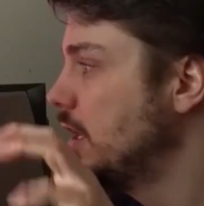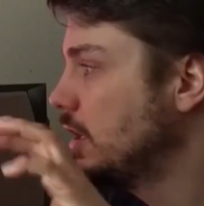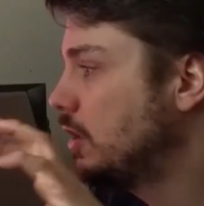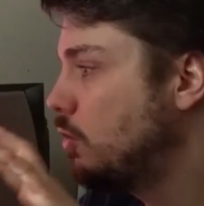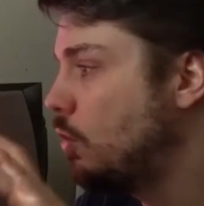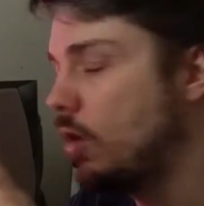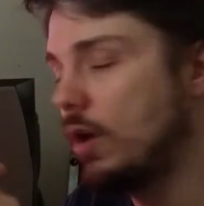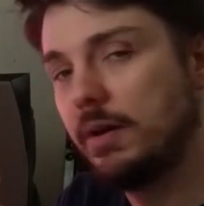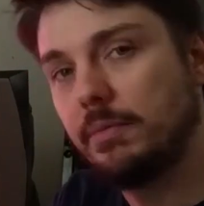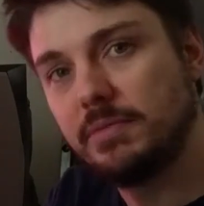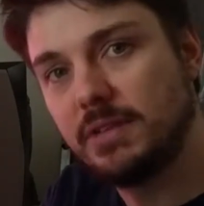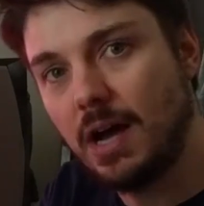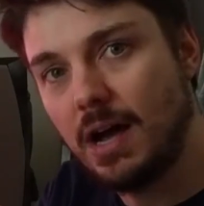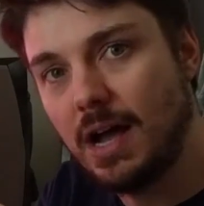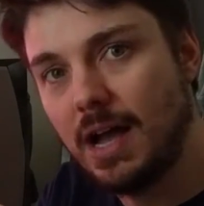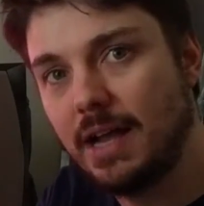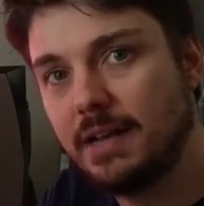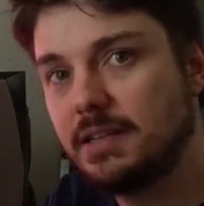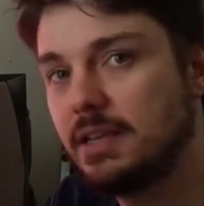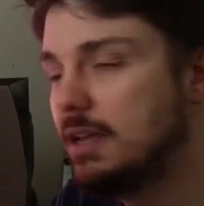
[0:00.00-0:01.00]
quantum
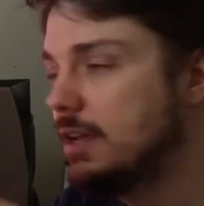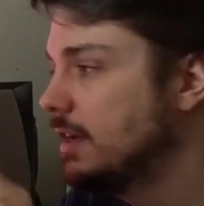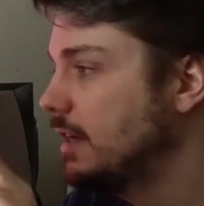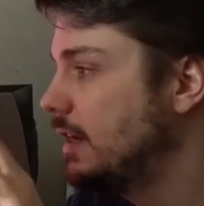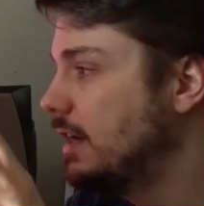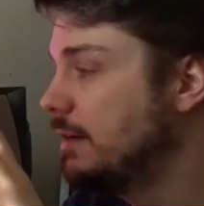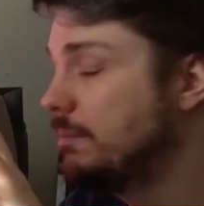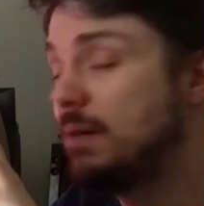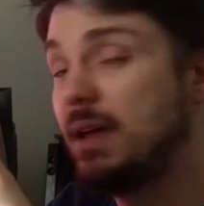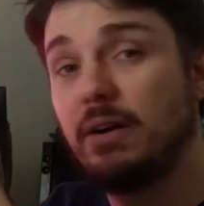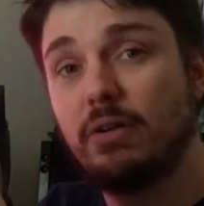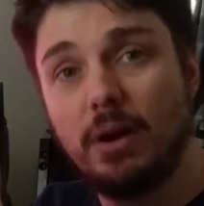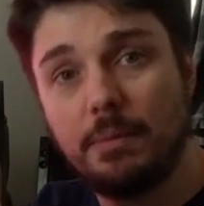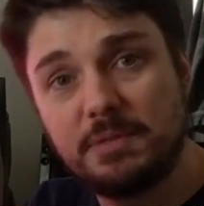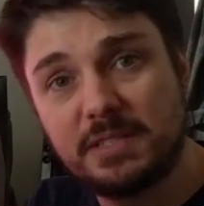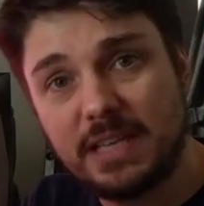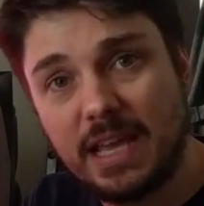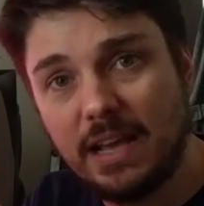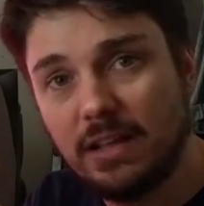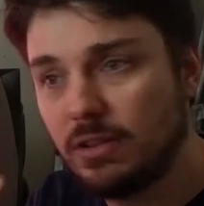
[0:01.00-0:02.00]
dot, better
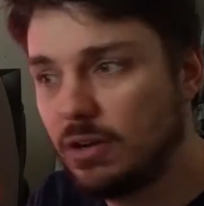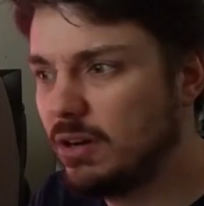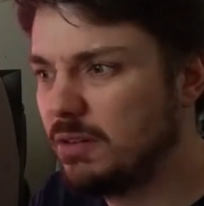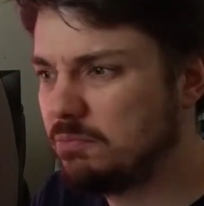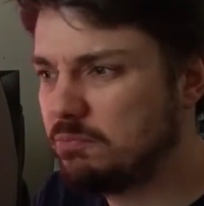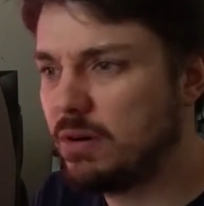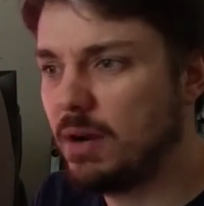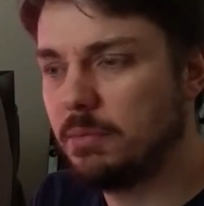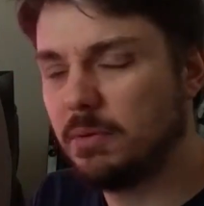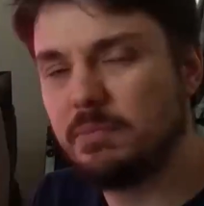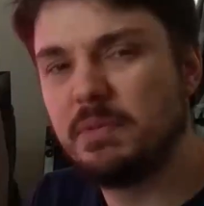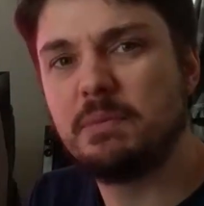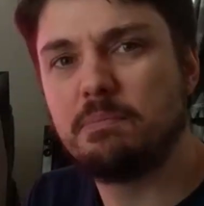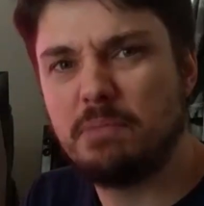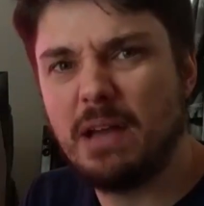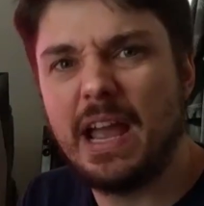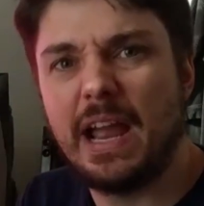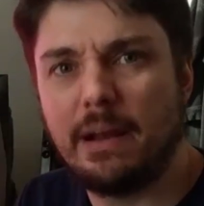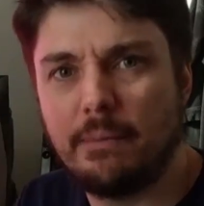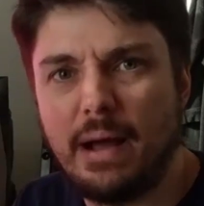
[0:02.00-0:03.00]
upscaler, probably
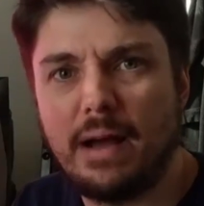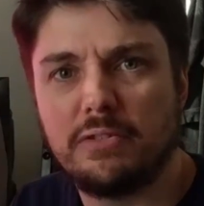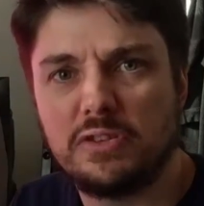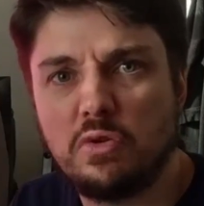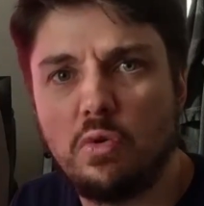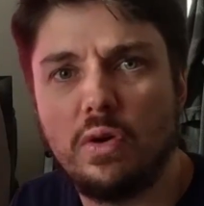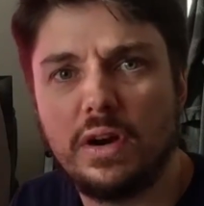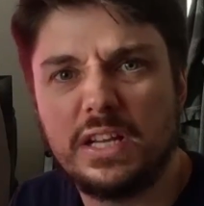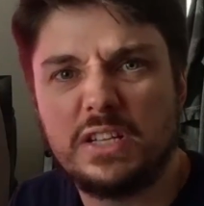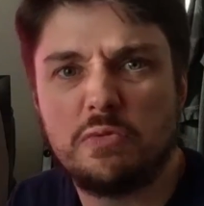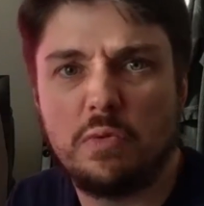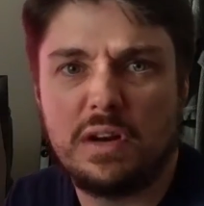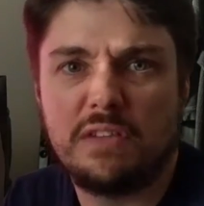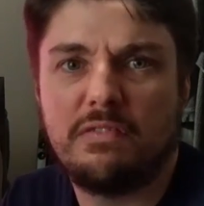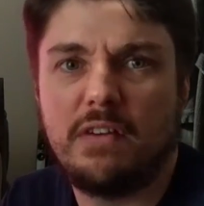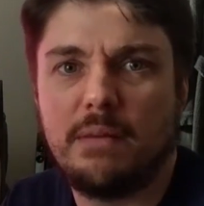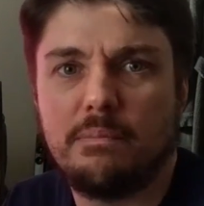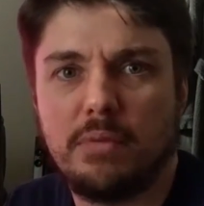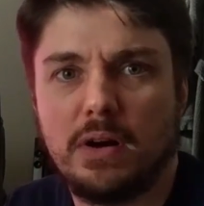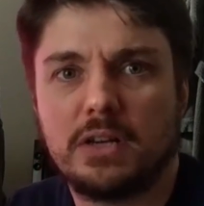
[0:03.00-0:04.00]
paying about
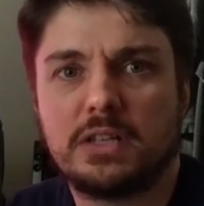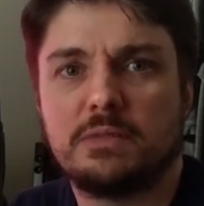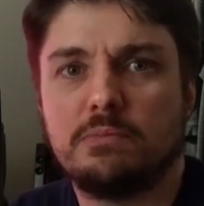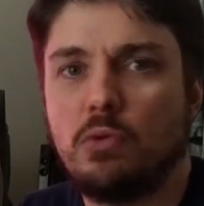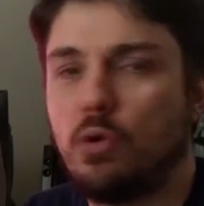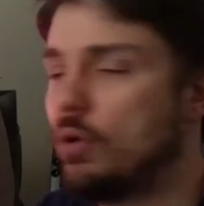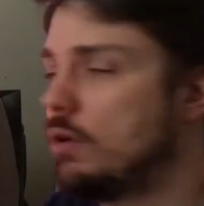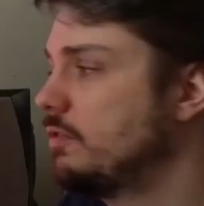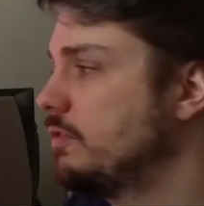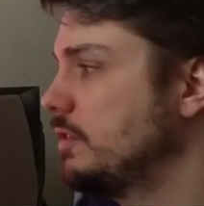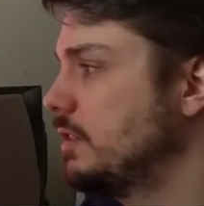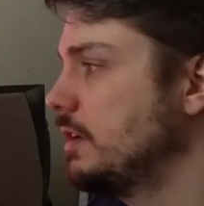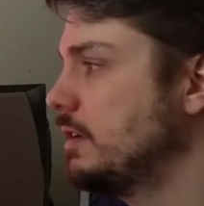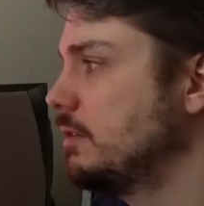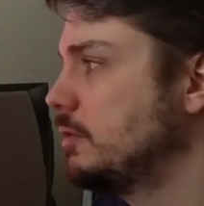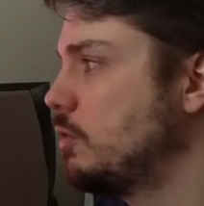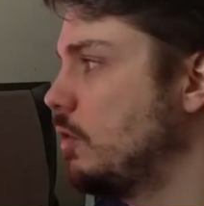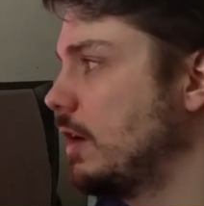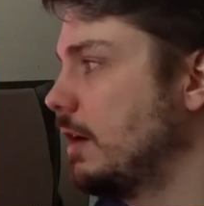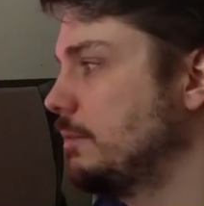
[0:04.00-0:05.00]
$20-25 more for the
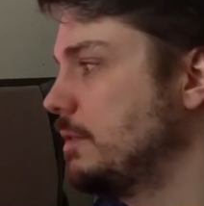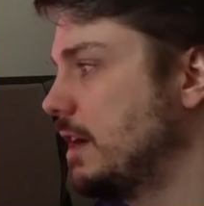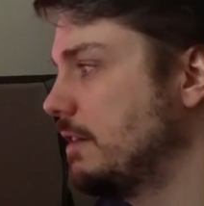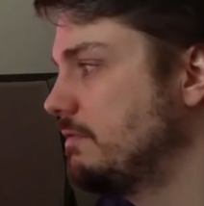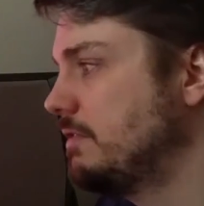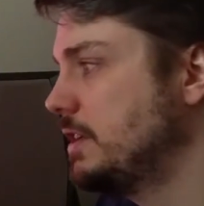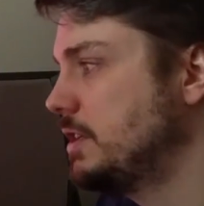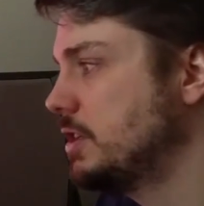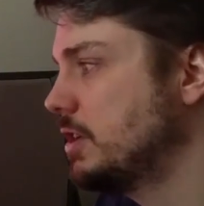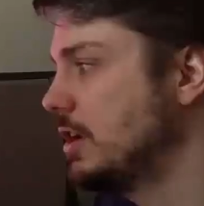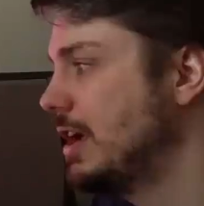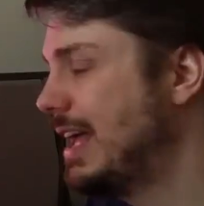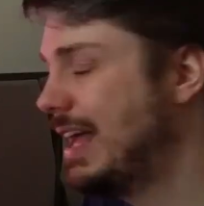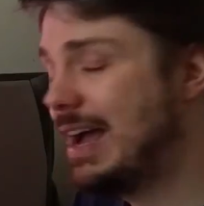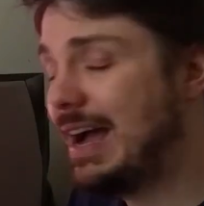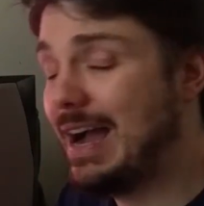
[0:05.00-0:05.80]
quantum dot feature.